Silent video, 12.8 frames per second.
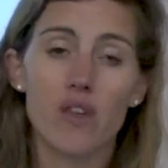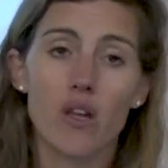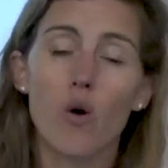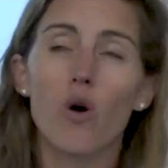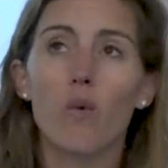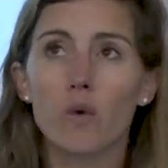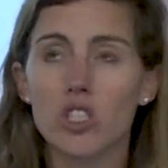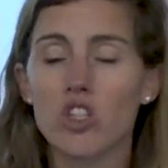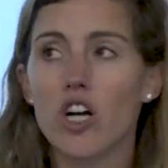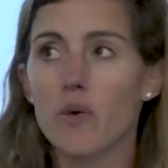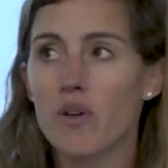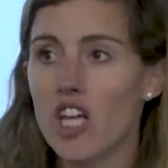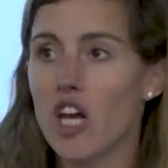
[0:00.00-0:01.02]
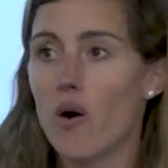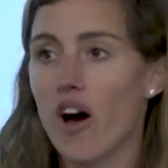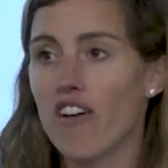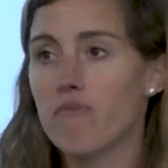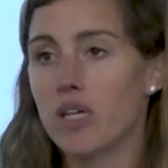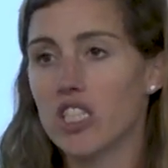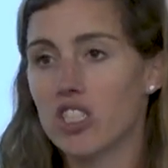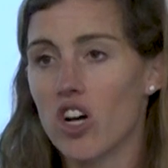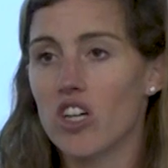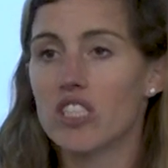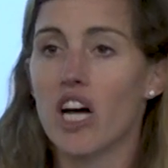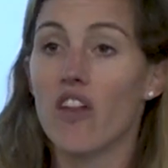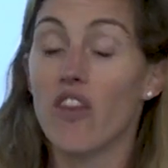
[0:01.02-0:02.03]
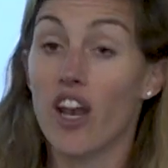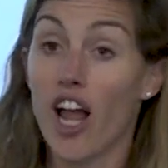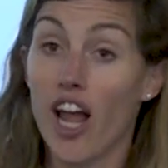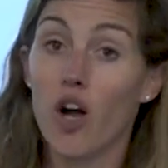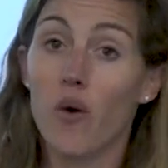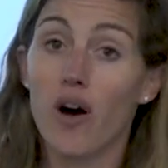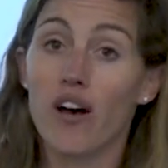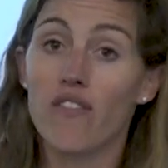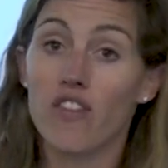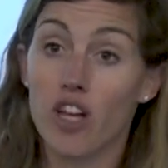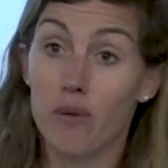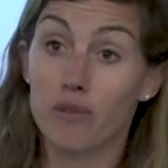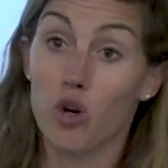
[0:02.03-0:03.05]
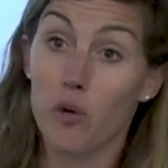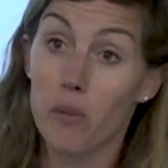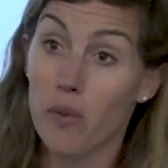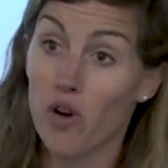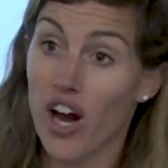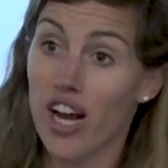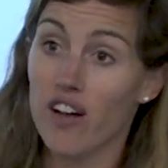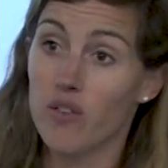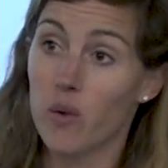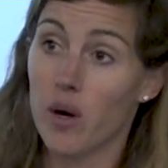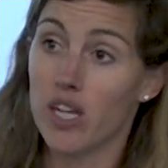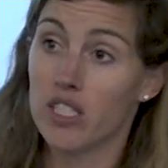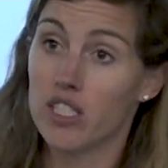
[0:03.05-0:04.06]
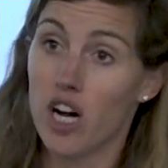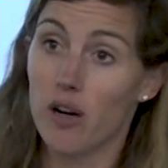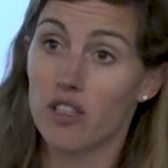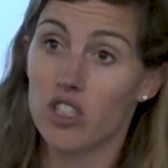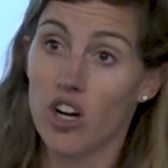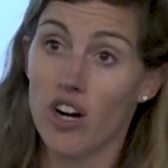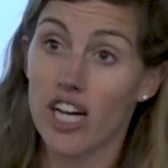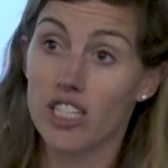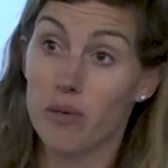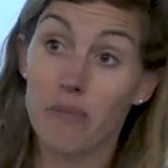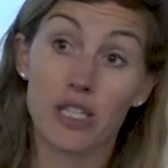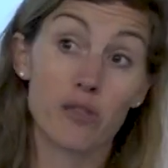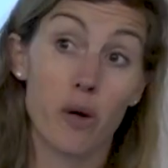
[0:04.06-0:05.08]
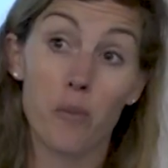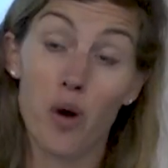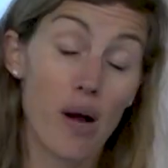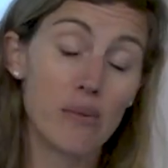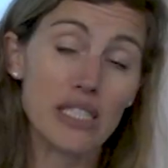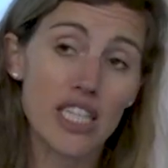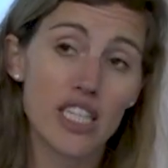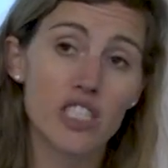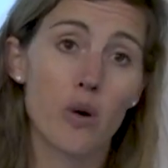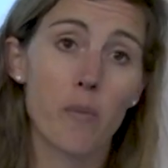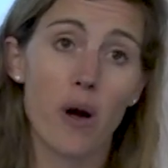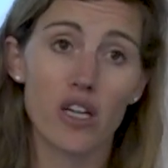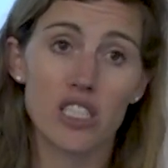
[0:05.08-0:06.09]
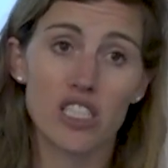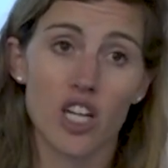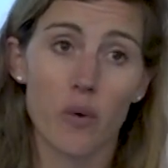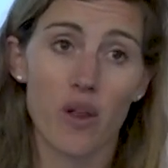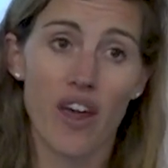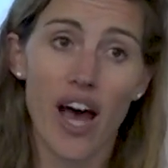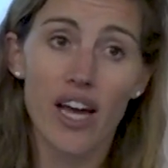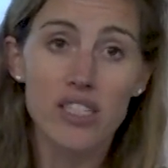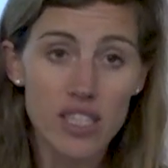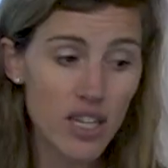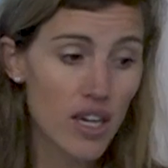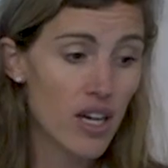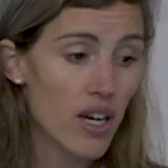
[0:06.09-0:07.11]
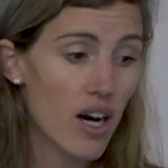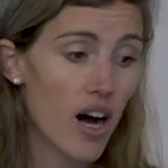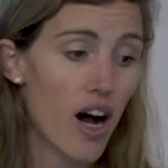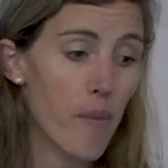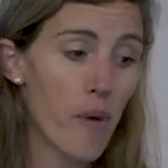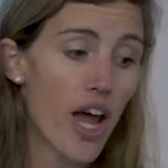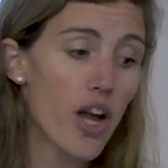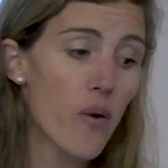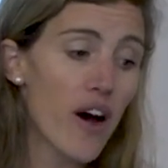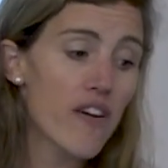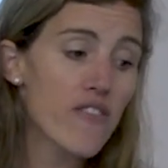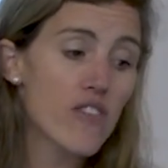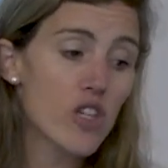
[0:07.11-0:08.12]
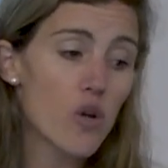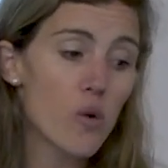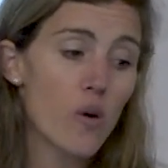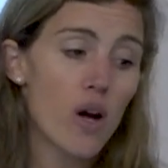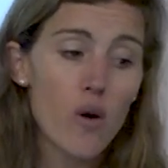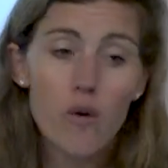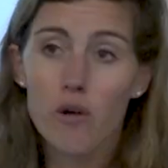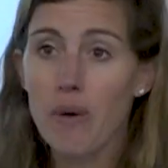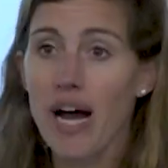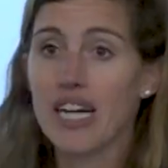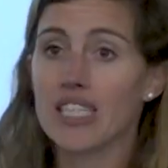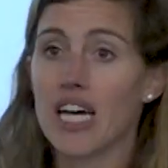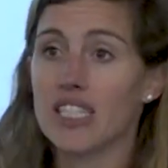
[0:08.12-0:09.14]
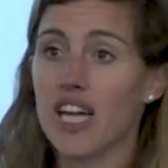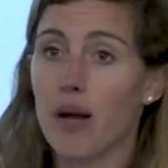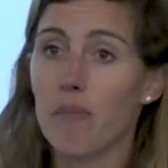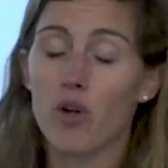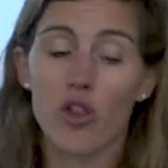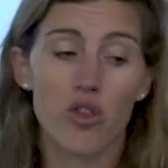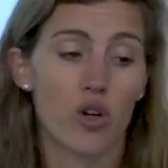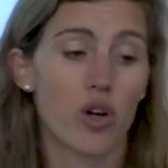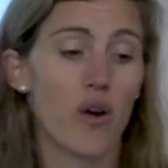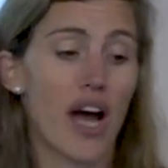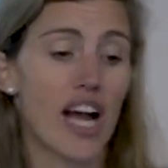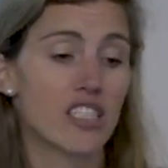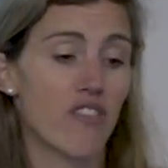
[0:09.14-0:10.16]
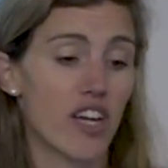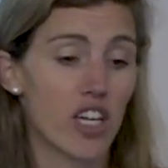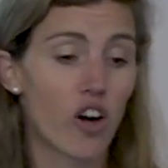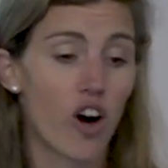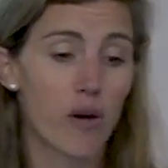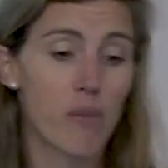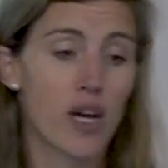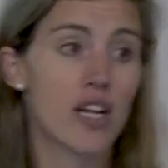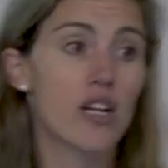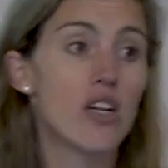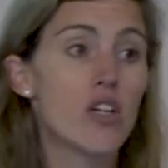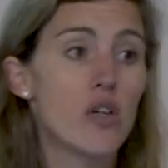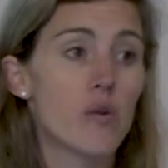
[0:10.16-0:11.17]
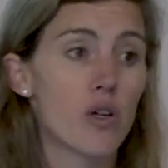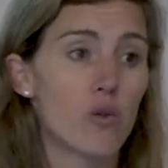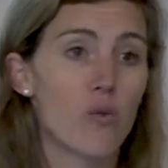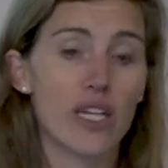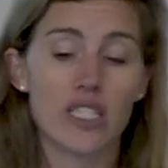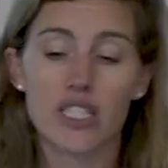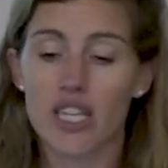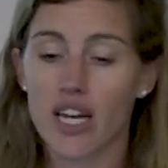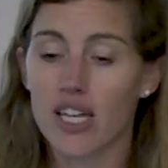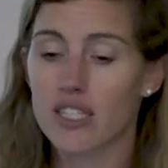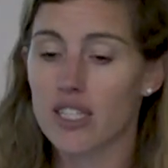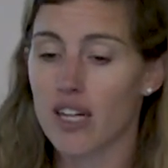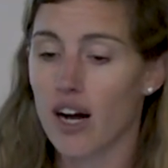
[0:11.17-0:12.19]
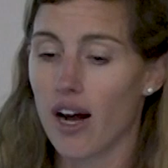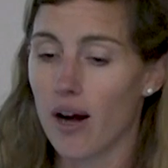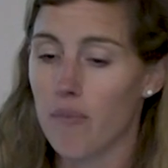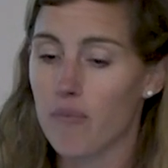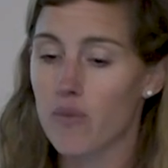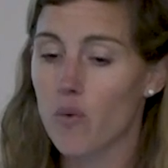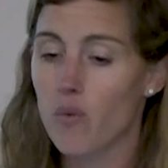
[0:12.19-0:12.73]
Well, we started with EOF, but it turns out that AOF, the absorbable organic fluorine, has turned out to be much more promising, so we'll probably stick with that. AOF, you would pass that sample through activated carbon. You would rinse it to